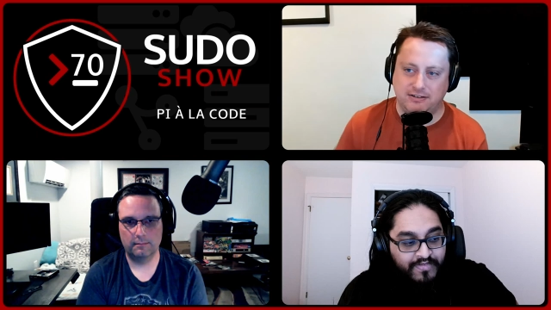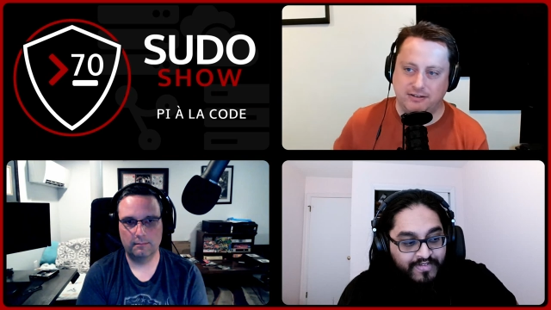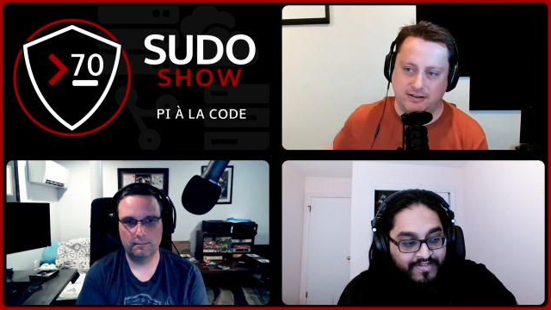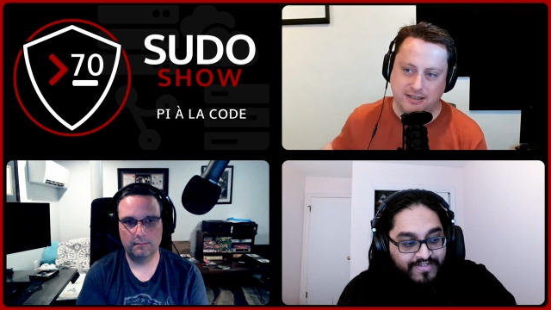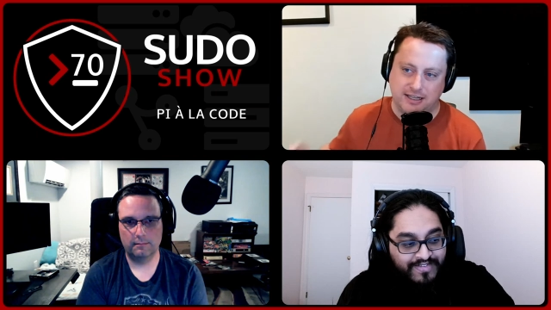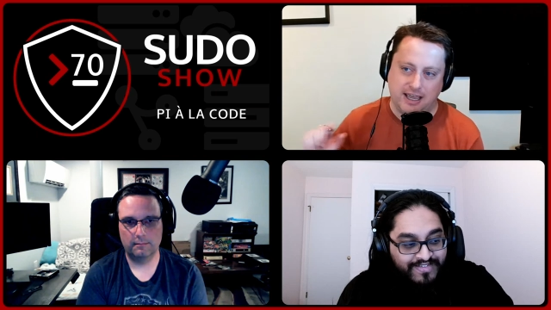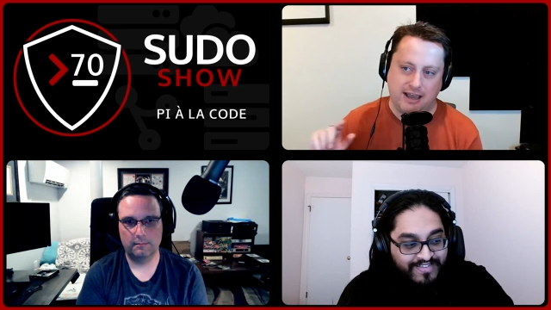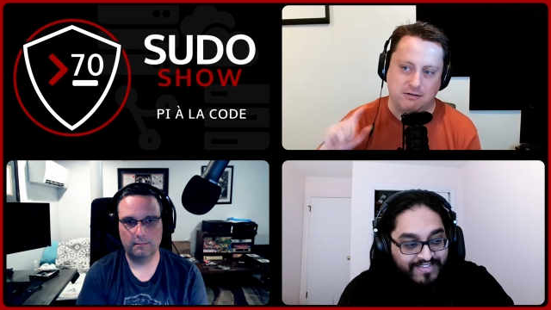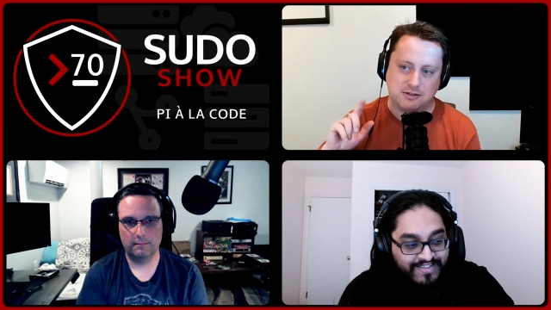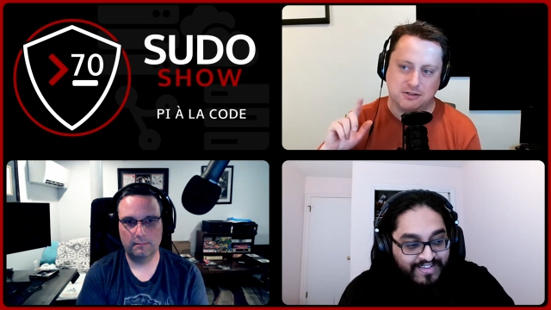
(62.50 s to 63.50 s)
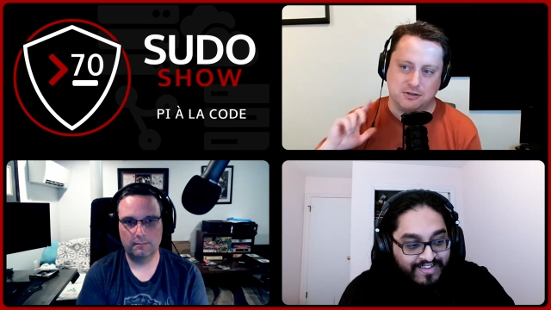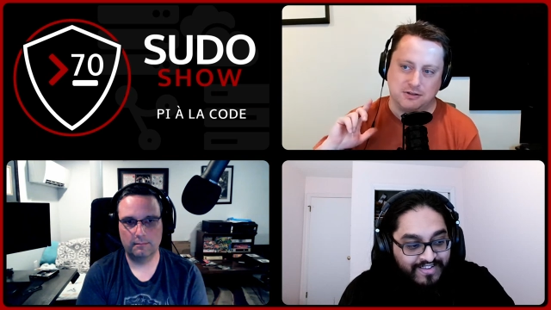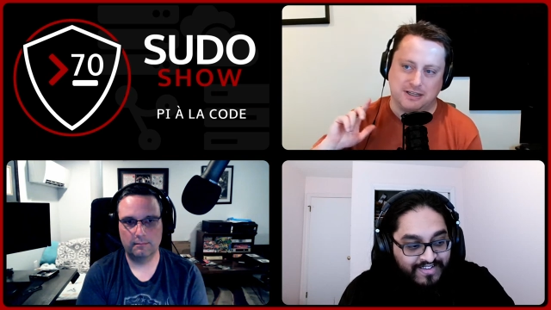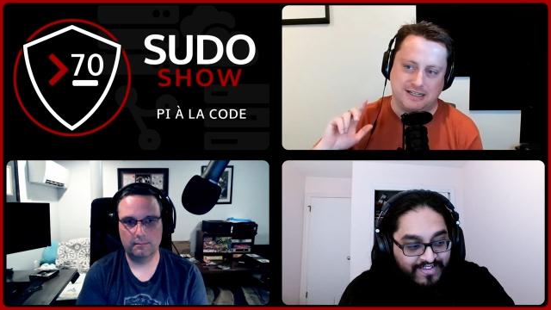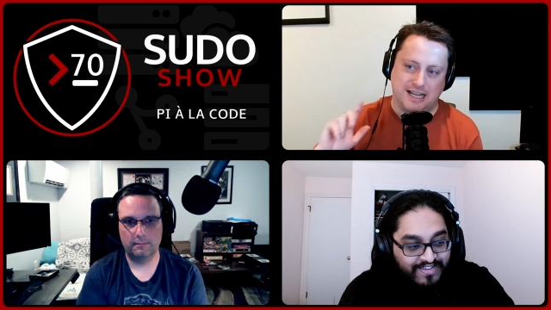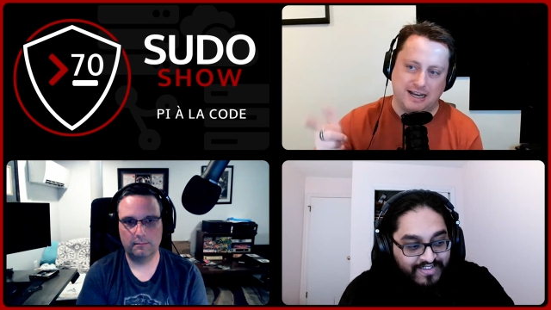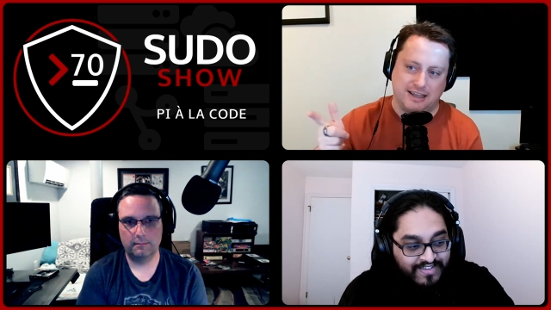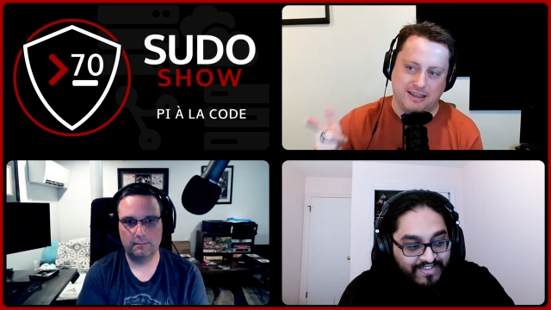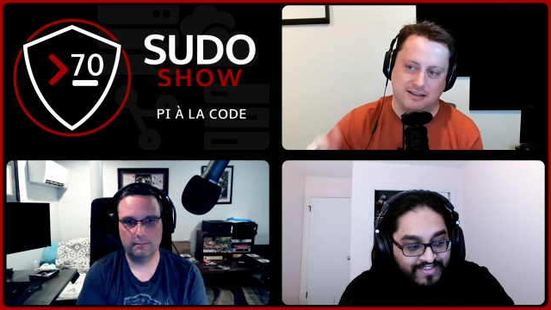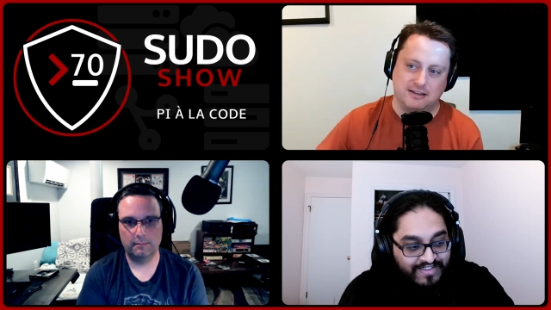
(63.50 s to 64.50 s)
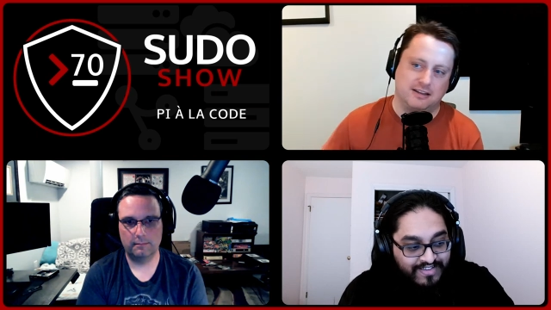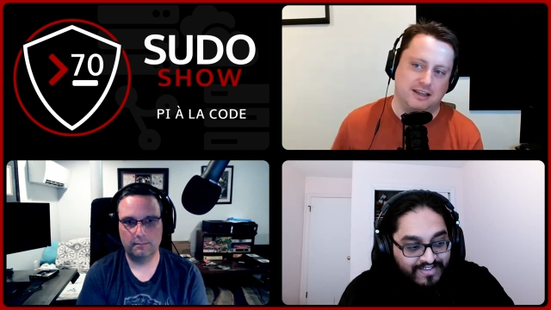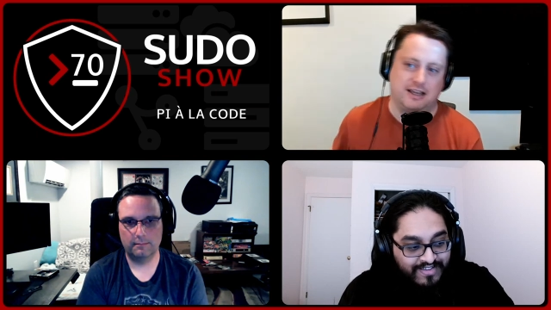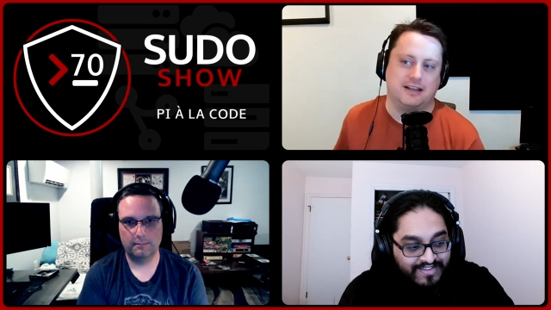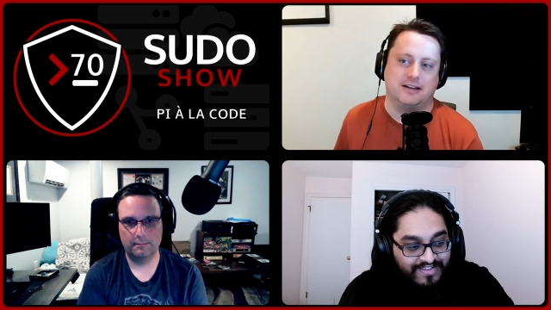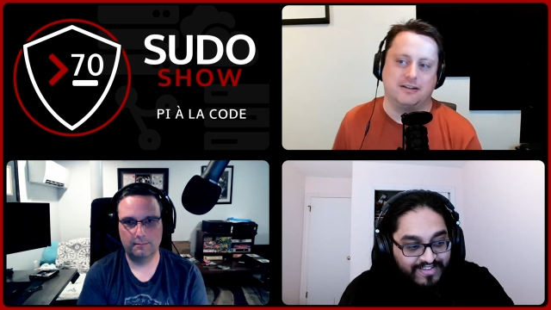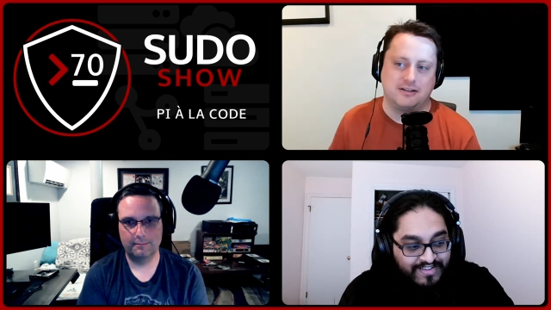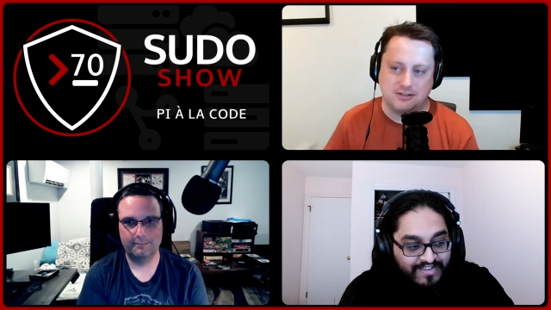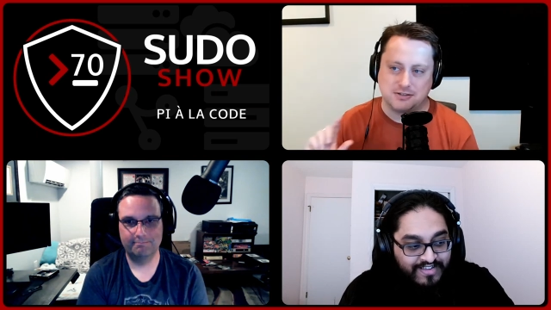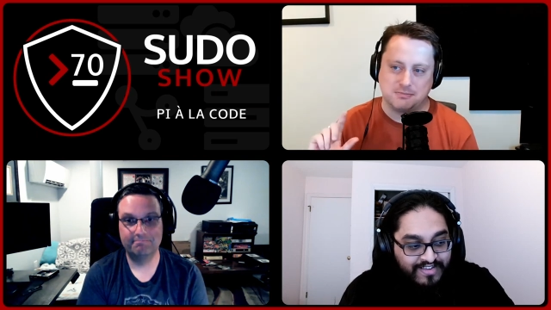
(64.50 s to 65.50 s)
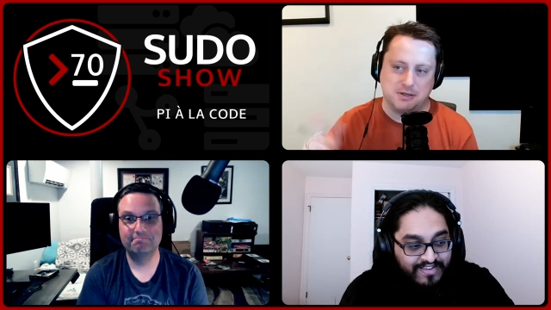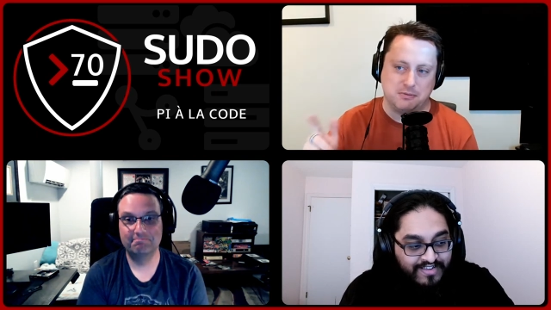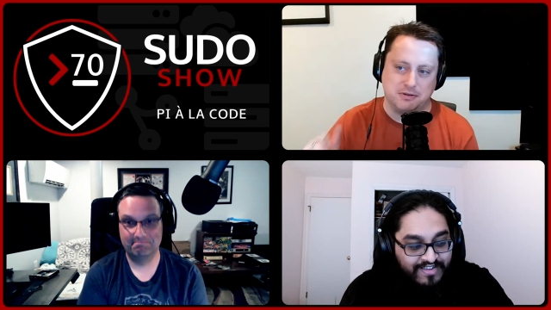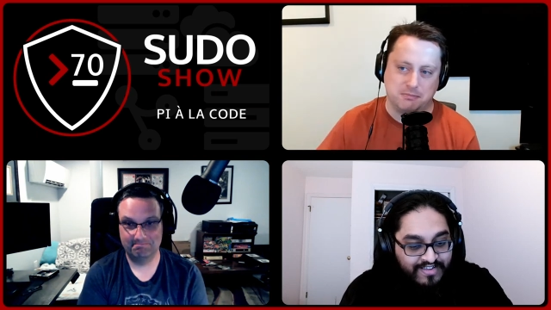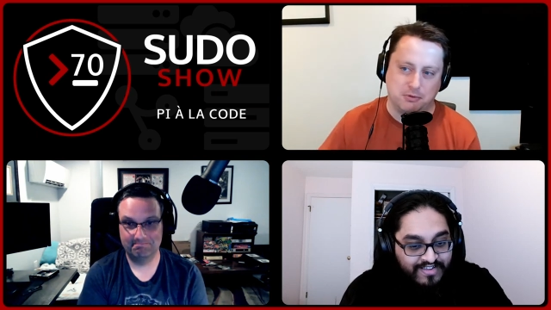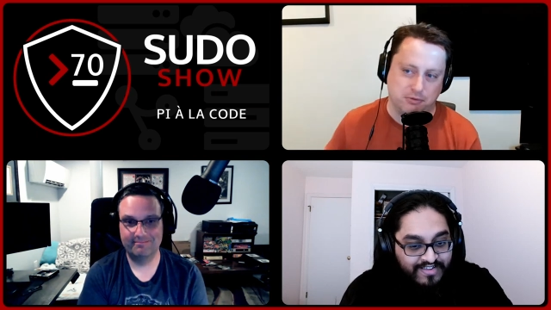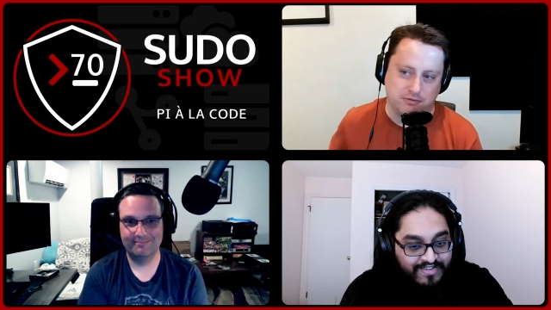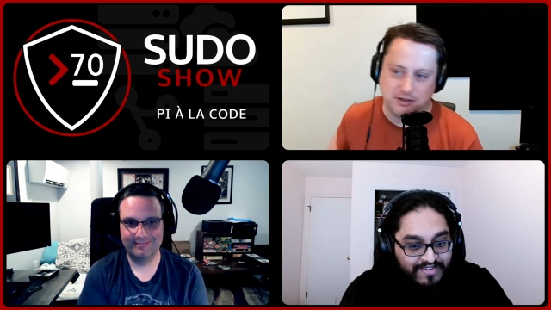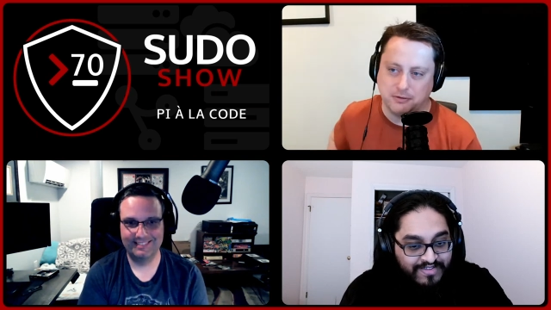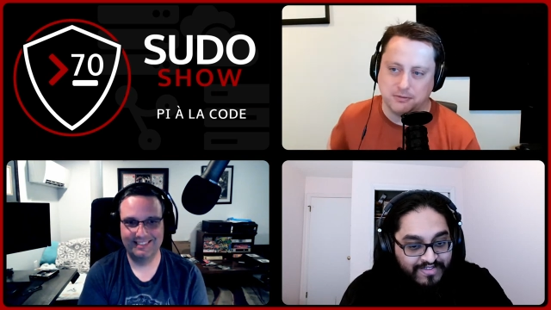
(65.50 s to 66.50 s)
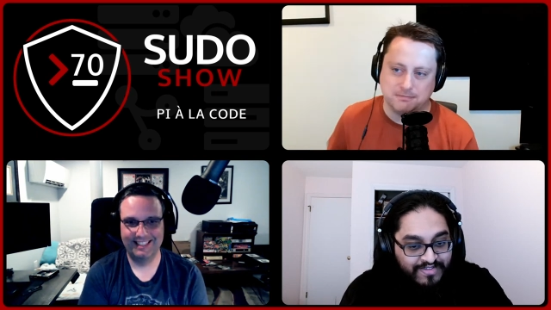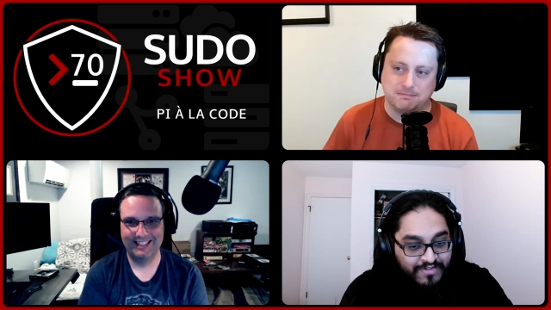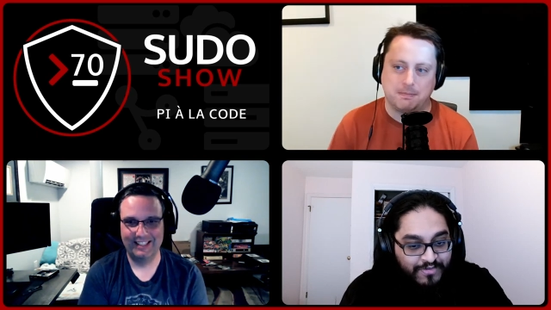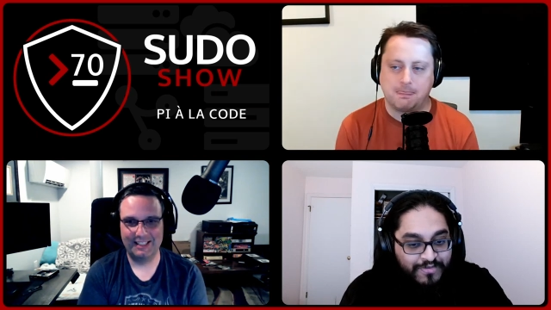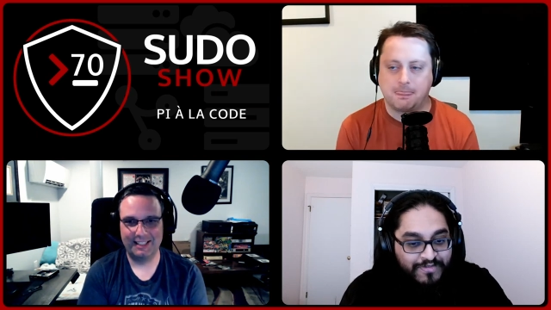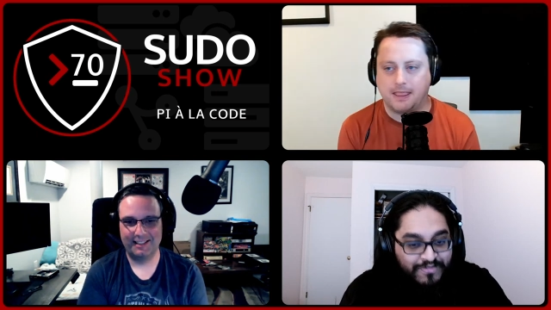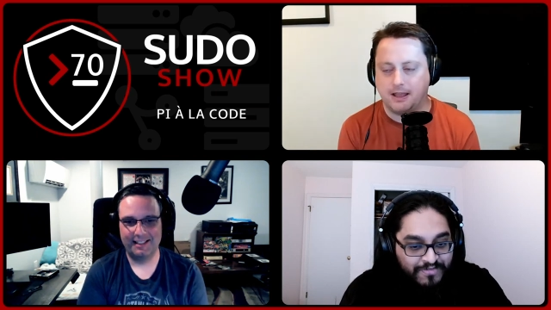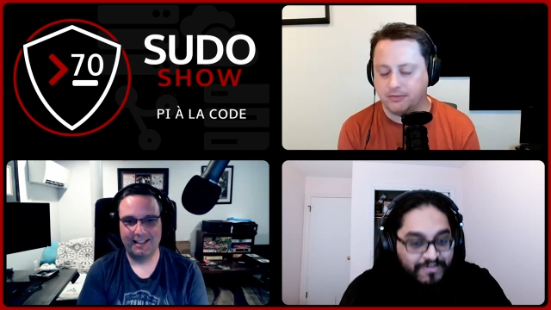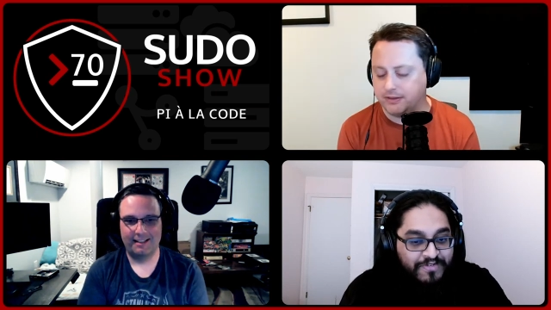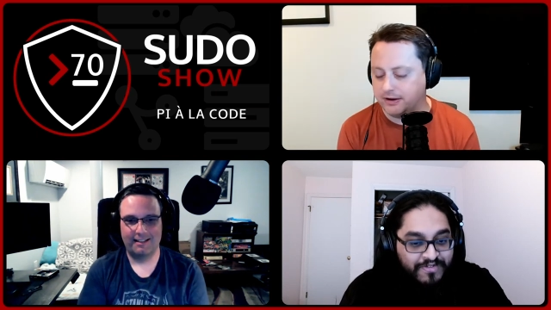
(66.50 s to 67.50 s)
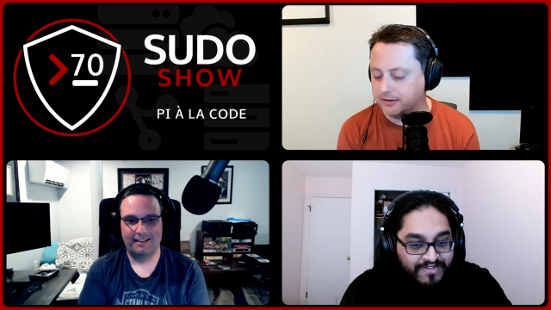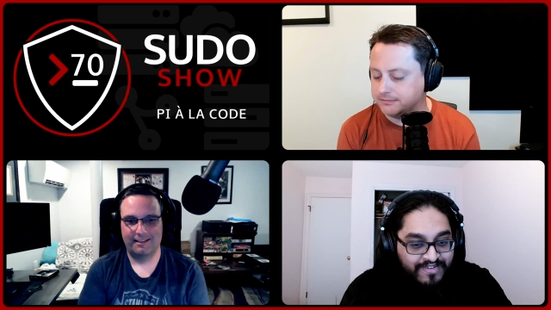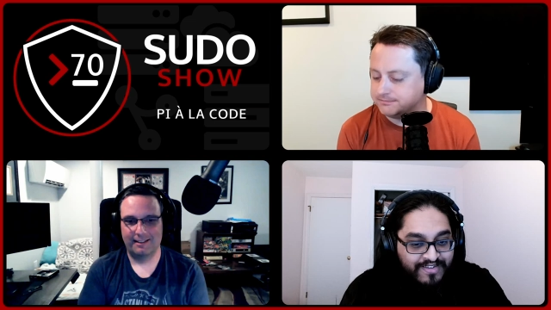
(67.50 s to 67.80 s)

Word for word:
Speaker 1: to get out to Connecticut and just meet with both of you out there.